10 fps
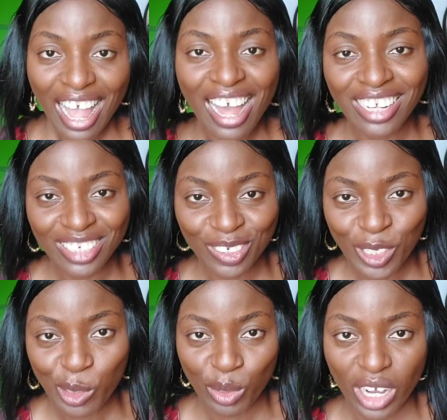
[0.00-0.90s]
and not
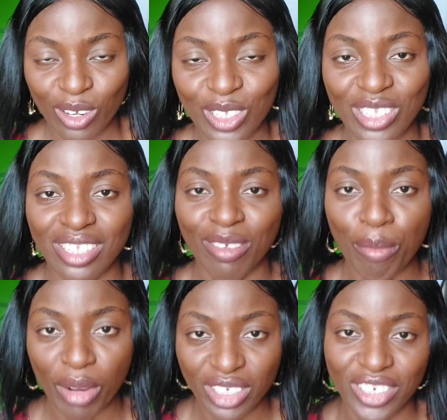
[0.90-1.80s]
sweat out
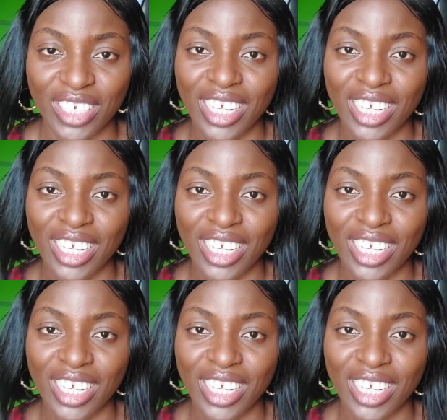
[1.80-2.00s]
much.